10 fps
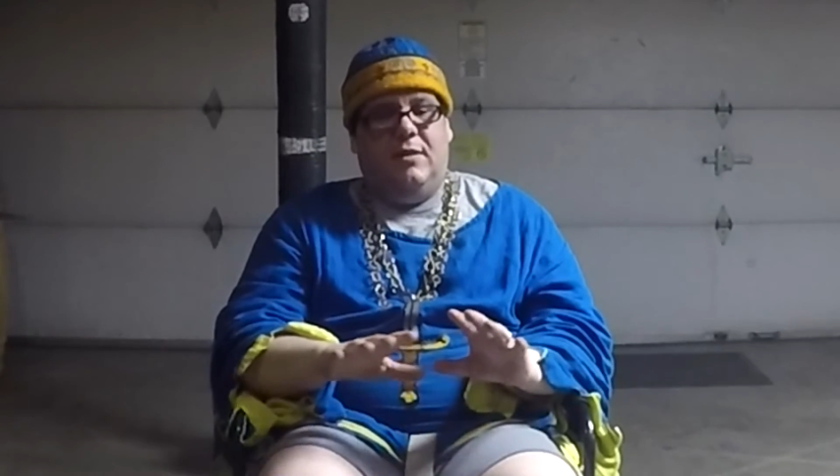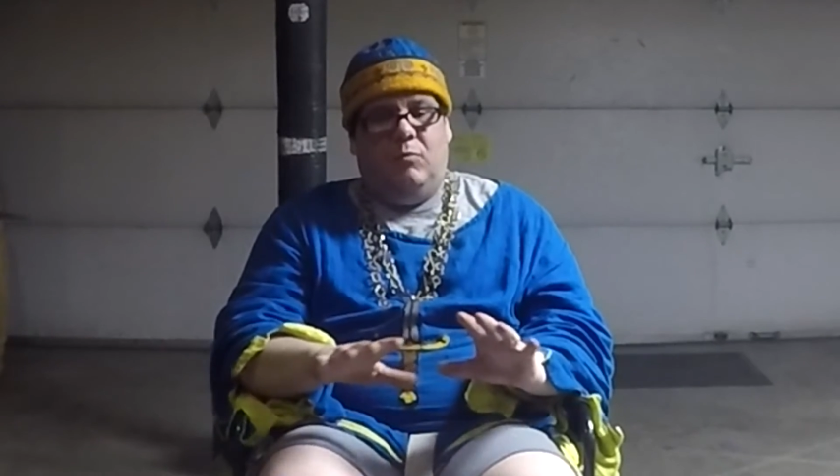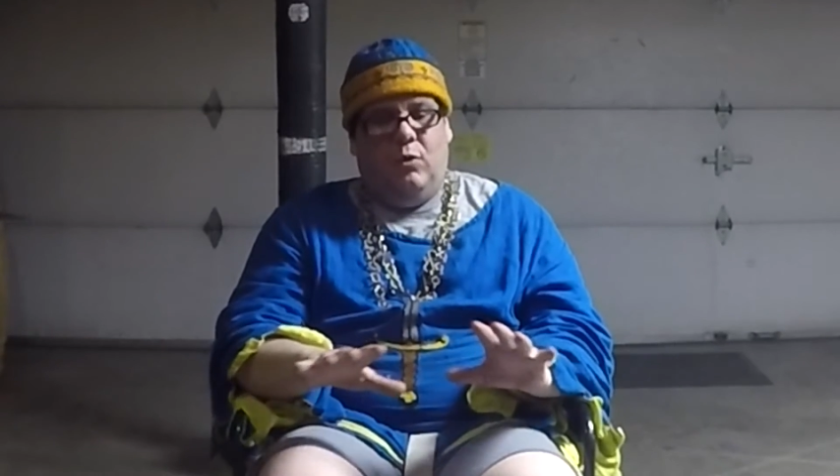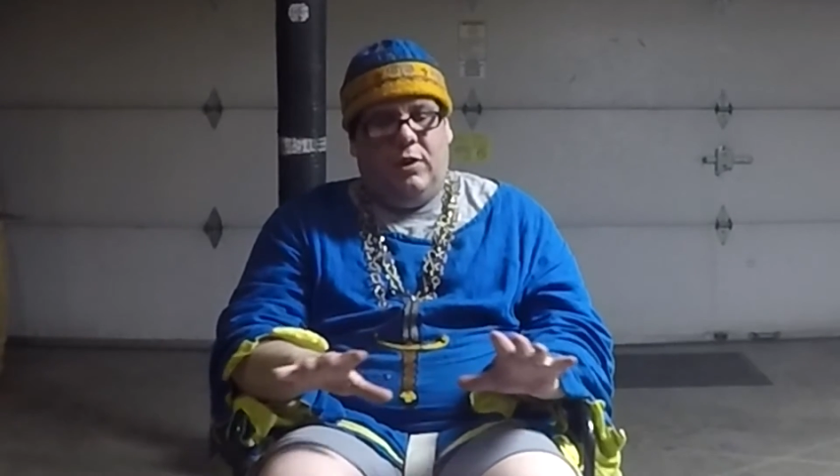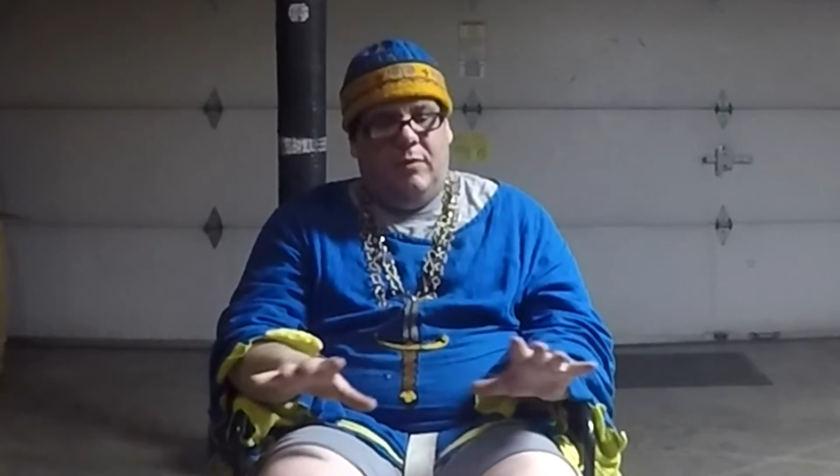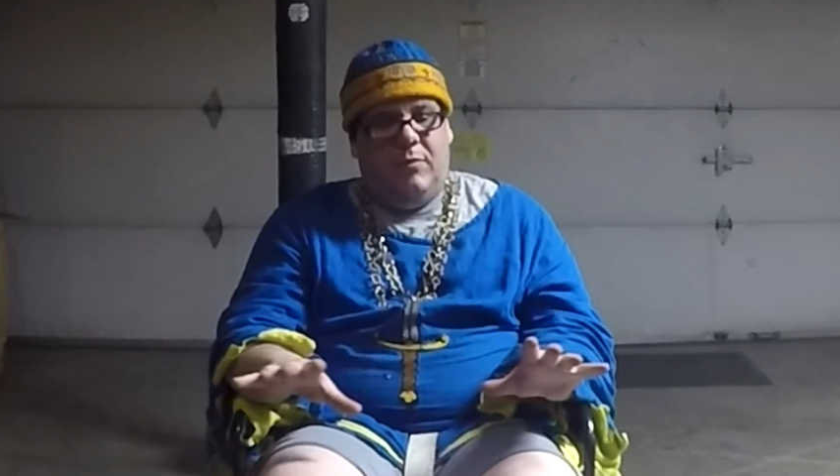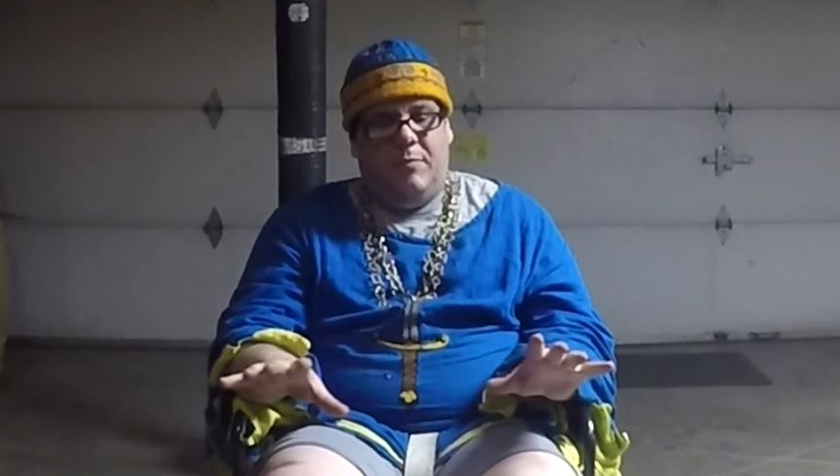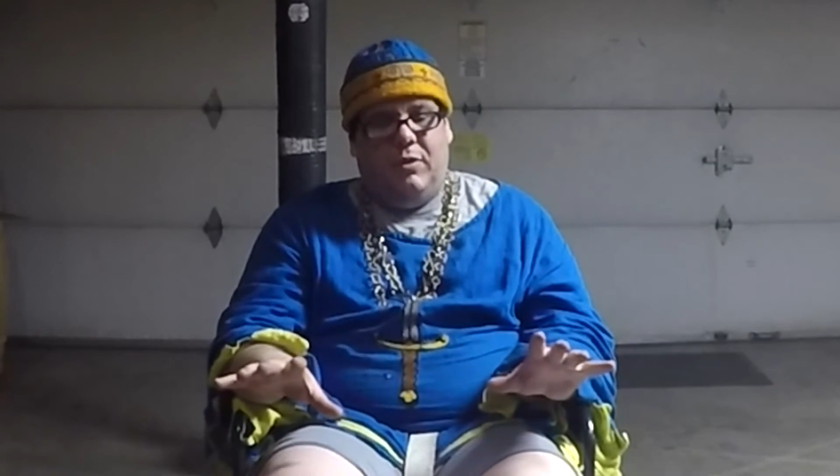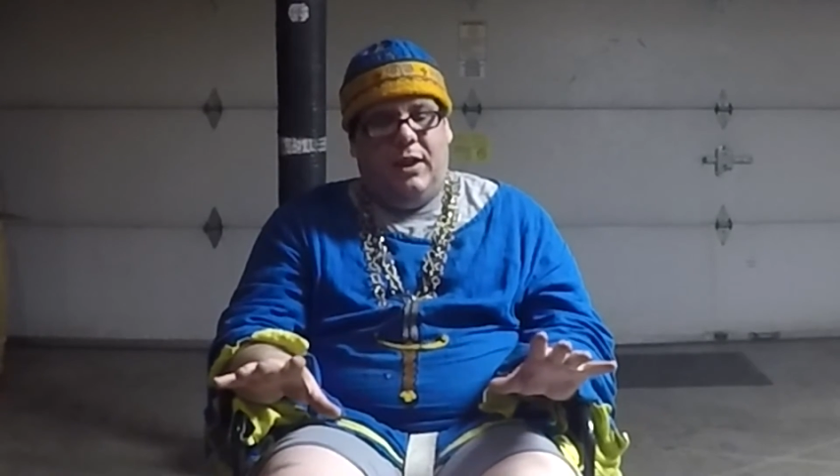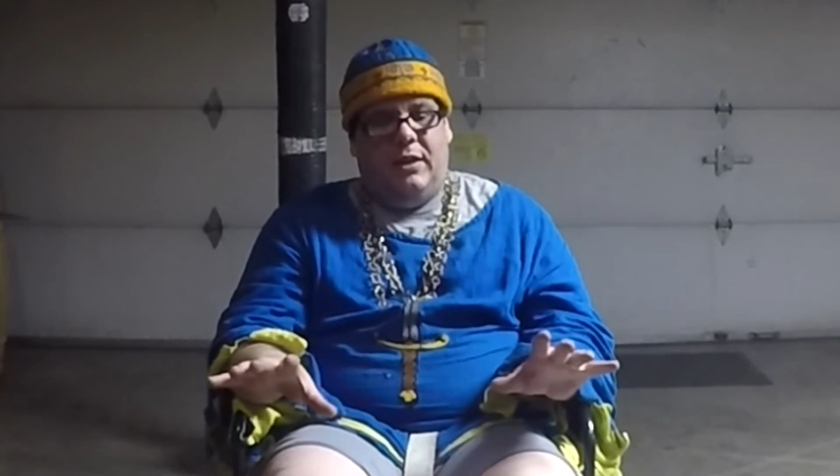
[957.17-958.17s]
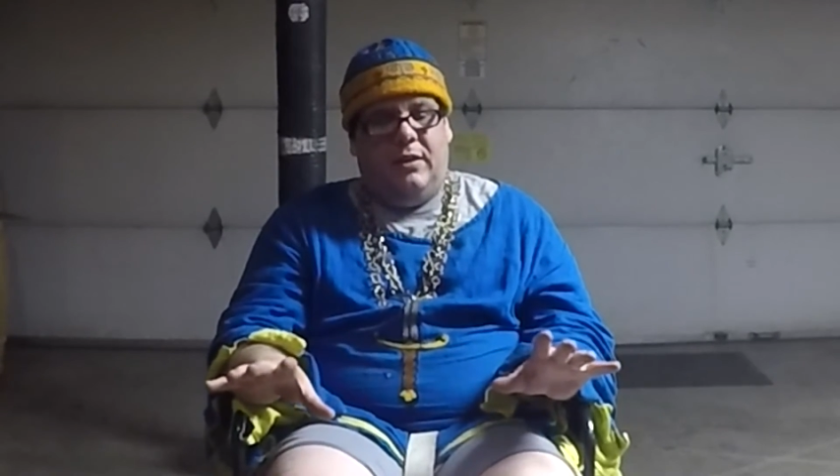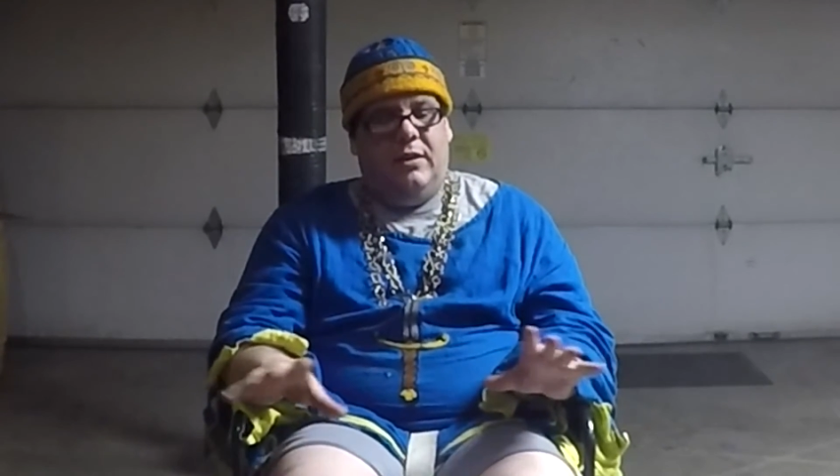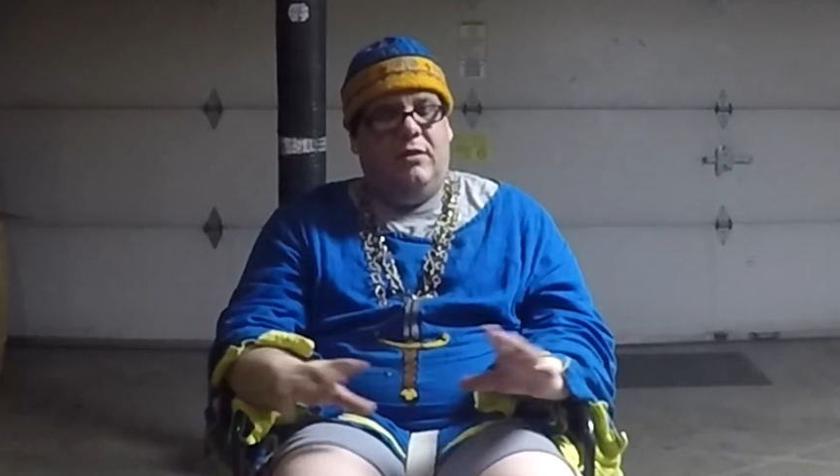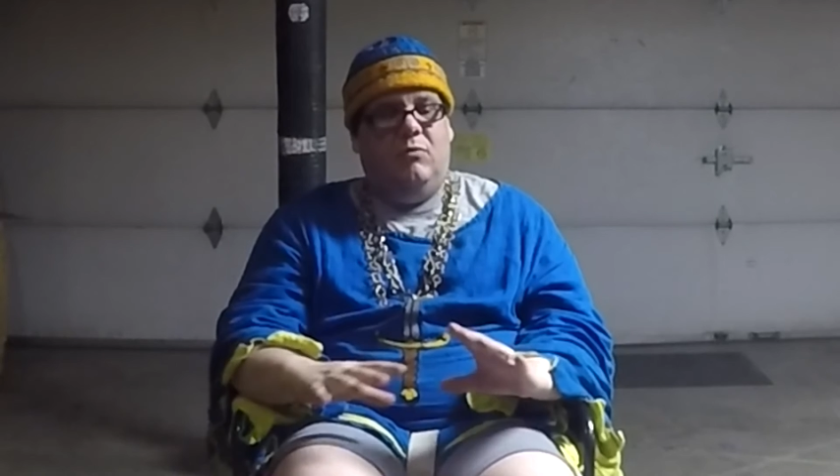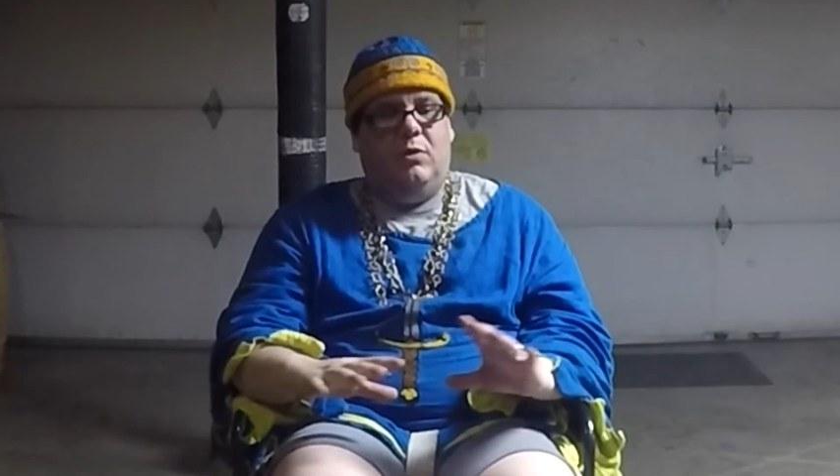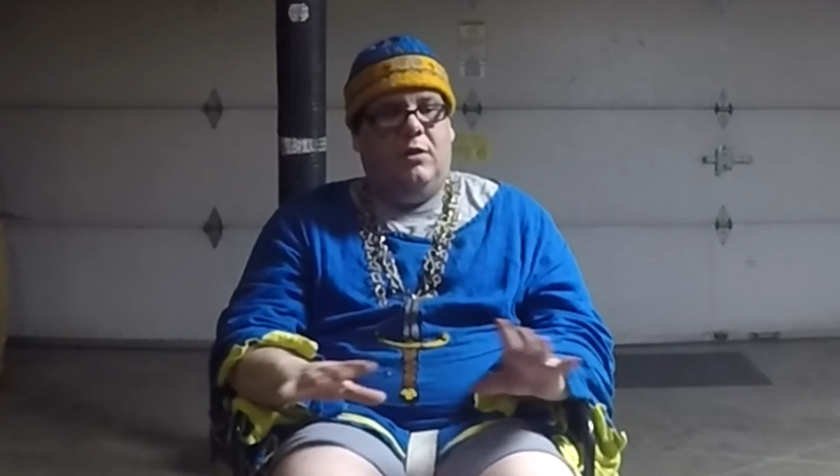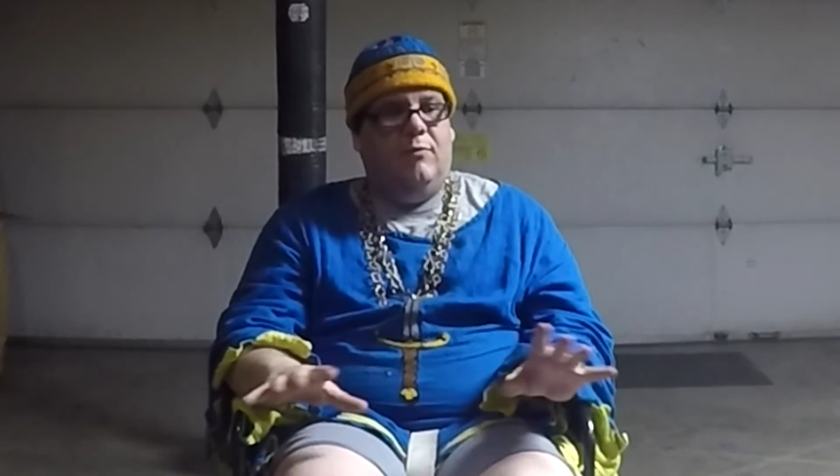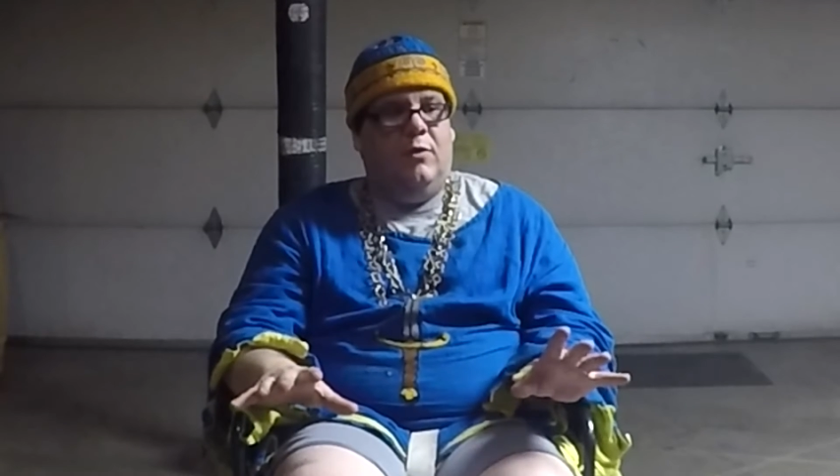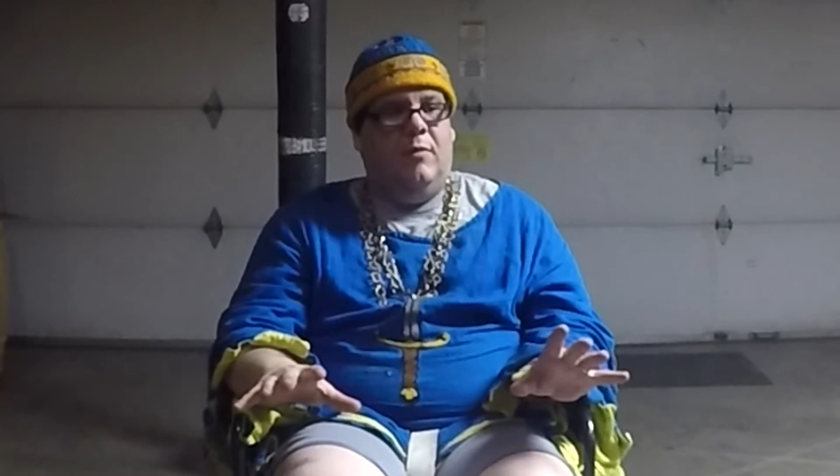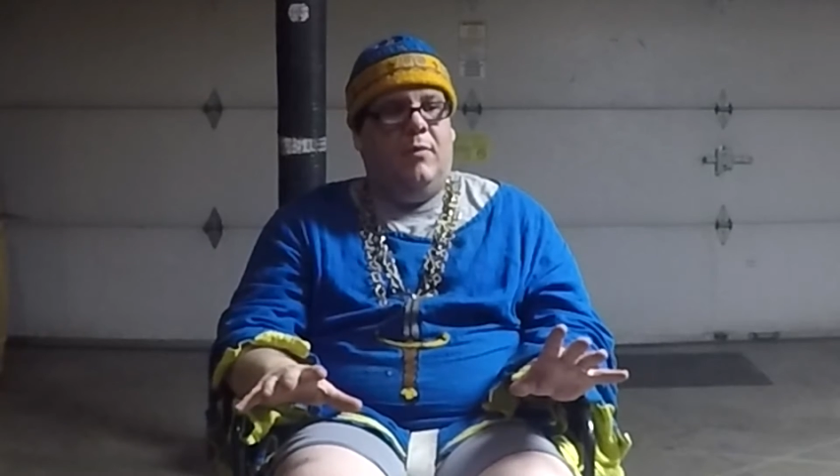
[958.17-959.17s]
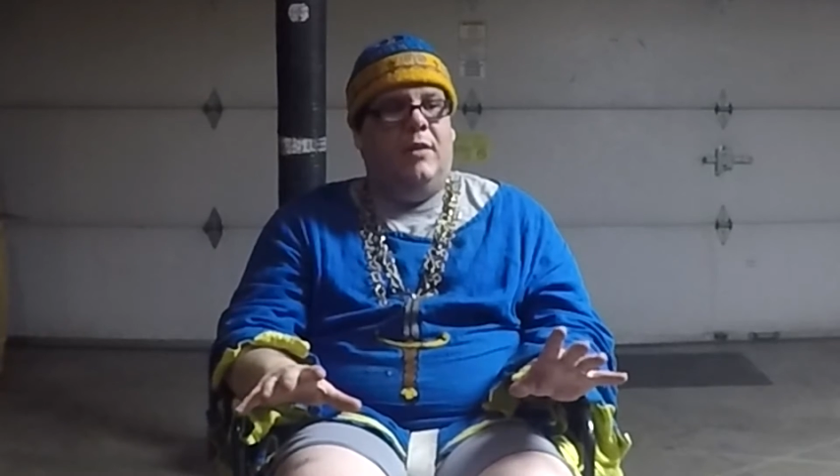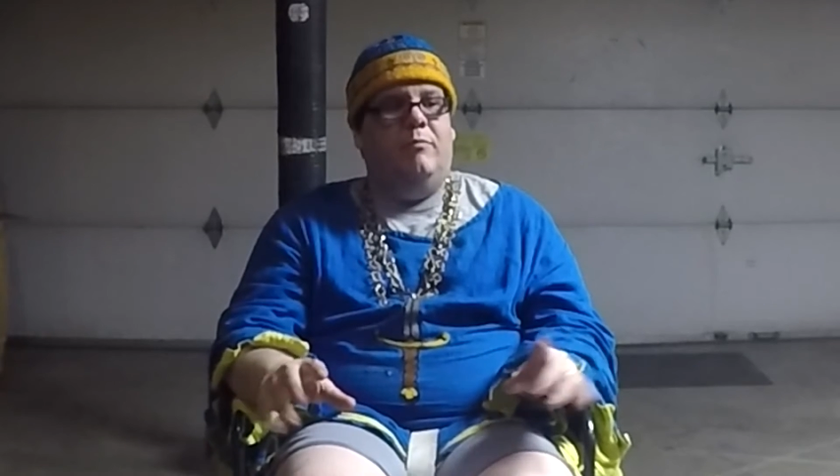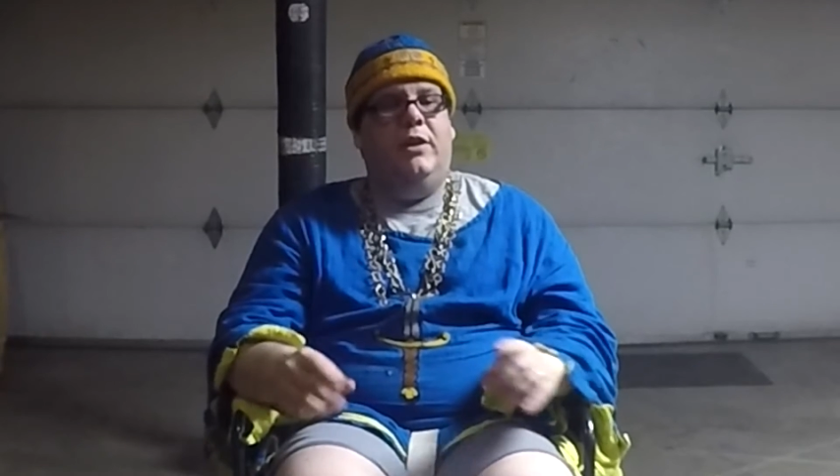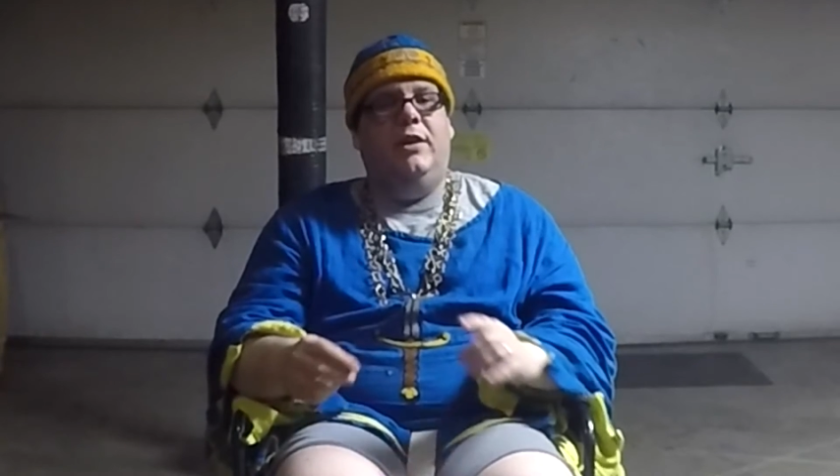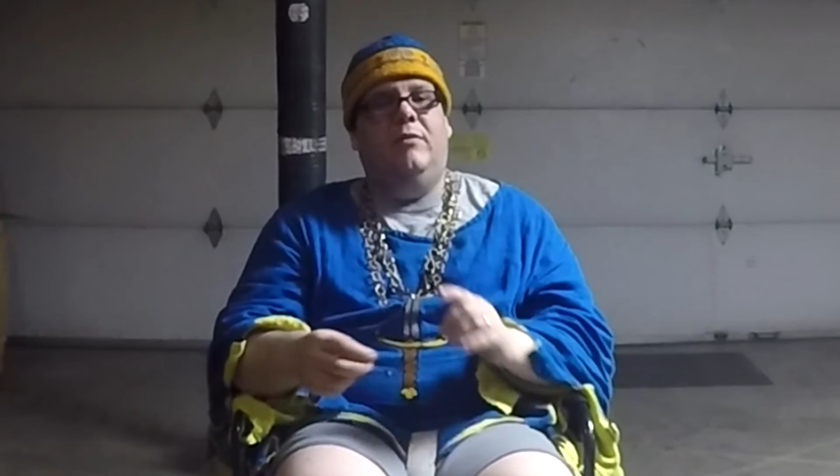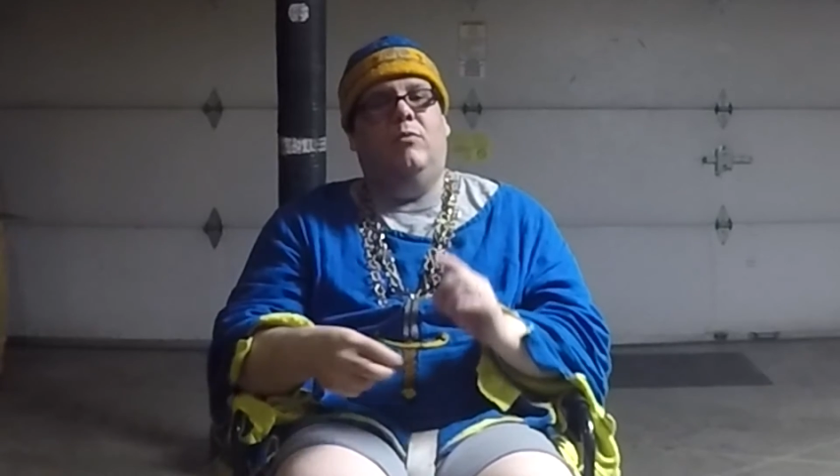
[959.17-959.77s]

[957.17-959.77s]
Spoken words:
I'm working my plan again, whatever it might be,